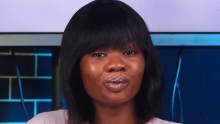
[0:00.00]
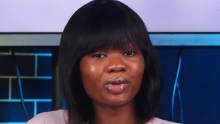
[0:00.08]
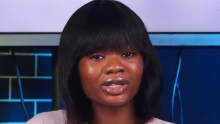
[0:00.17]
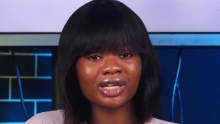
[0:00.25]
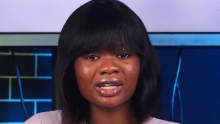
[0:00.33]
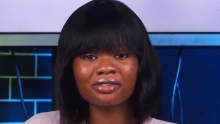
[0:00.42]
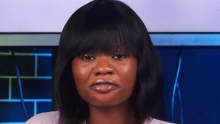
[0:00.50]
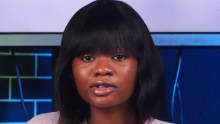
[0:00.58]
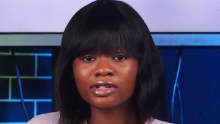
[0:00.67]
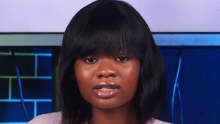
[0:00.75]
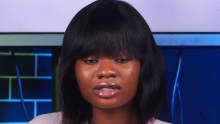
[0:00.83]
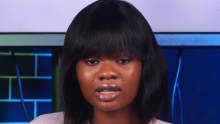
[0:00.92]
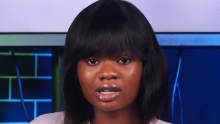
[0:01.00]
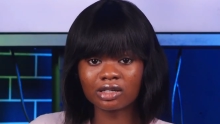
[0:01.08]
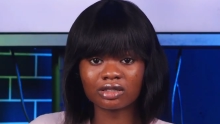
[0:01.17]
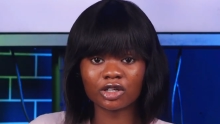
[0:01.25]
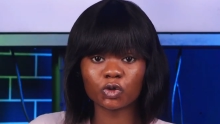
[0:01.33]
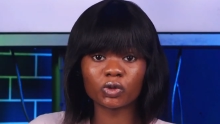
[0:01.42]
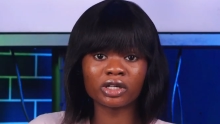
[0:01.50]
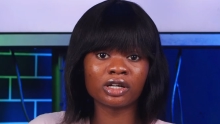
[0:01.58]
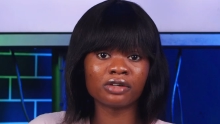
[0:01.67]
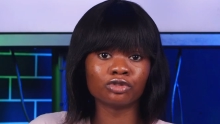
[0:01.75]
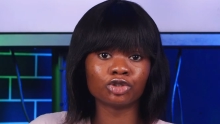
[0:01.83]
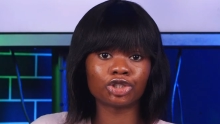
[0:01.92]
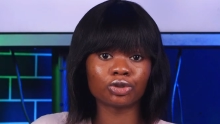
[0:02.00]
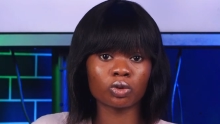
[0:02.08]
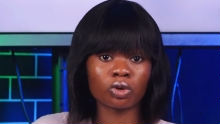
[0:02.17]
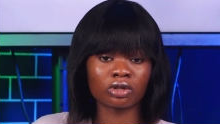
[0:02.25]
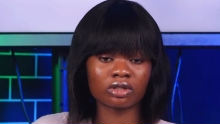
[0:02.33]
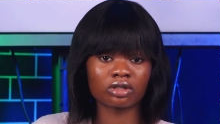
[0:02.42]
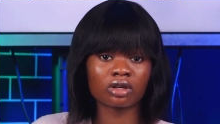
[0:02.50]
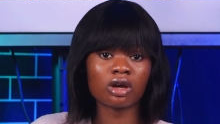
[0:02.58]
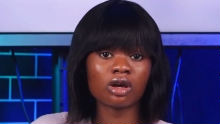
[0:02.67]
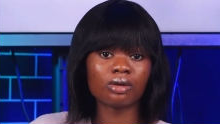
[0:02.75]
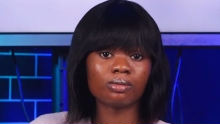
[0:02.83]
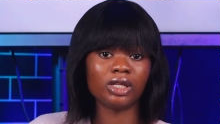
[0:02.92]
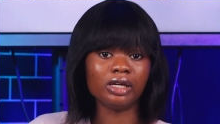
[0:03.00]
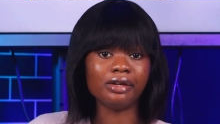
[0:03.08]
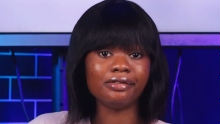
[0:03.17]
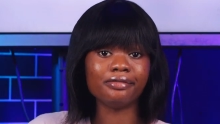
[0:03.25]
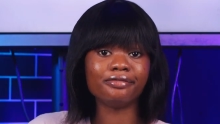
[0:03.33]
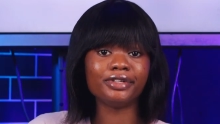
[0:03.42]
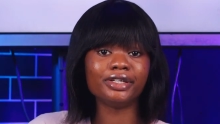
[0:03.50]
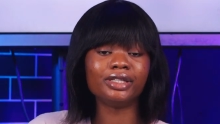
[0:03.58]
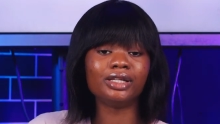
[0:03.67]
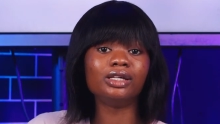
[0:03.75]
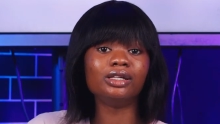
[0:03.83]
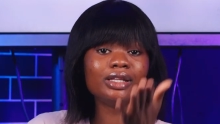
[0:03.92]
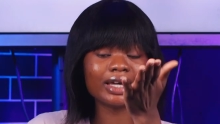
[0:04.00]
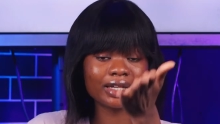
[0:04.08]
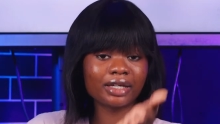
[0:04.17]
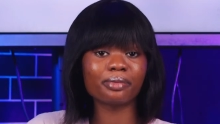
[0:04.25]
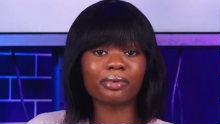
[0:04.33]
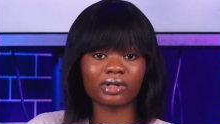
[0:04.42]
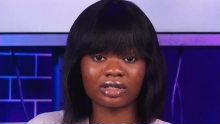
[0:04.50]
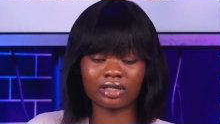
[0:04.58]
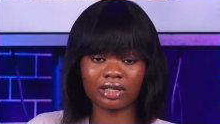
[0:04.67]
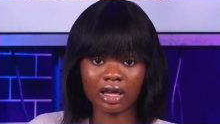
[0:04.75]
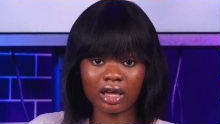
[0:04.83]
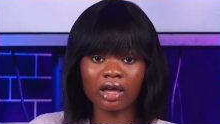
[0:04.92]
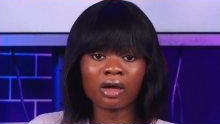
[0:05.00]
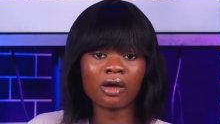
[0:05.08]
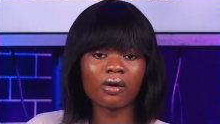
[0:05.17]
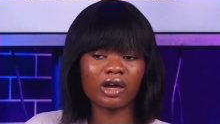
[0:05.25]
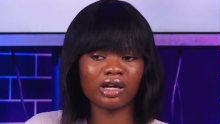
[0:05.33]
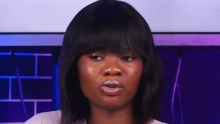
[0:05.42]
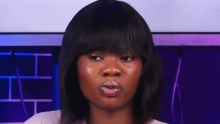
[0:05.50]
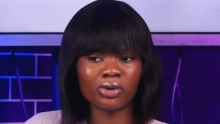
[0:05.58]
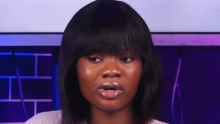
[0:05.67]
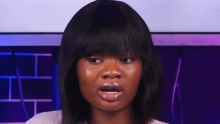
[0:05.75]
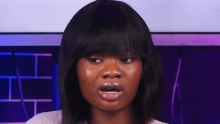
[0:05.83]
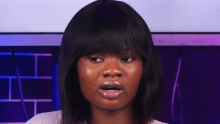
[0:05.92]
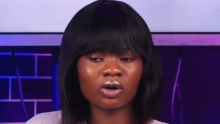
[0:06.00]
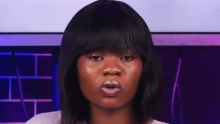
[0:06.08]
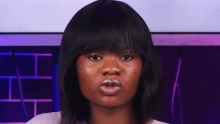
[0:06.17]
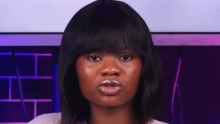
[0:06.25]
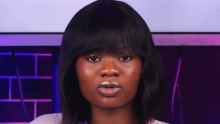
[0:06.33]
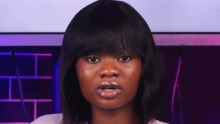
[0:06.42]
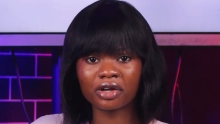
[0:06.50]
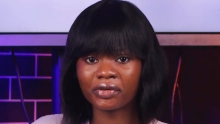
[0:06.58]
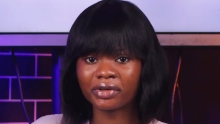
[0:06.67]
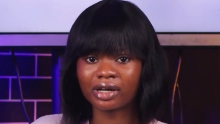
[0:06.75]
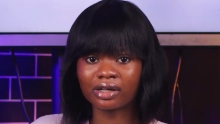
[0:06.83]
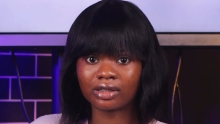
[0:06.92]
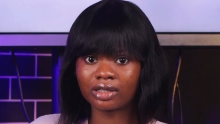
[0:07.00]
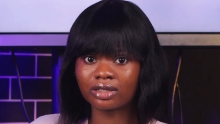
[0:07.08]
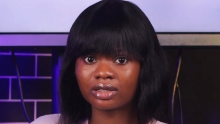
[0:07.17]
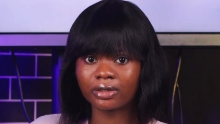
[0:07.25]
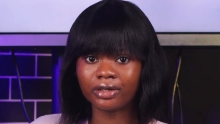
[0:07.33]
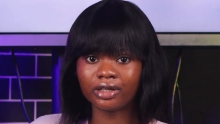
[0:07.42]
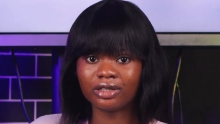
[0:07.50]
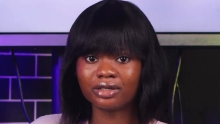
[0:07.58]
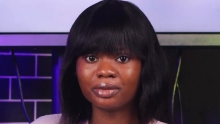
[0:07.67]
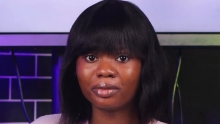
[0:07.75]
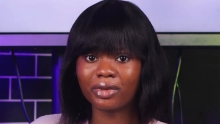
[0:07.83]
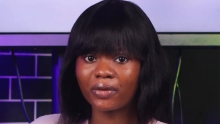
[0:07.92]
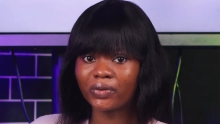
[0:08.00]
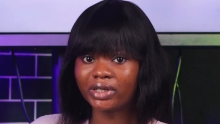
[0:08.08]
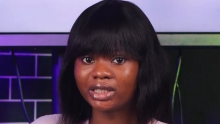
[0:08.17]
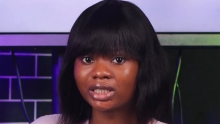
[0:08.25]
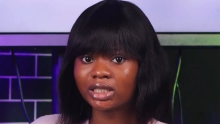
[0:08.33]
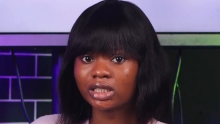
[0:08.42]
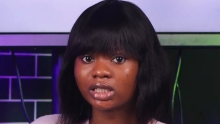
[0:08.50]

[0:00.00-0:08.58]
But then the funniest thing is they couldn't even show us the lady per se, and we are also hearing that this lady is a married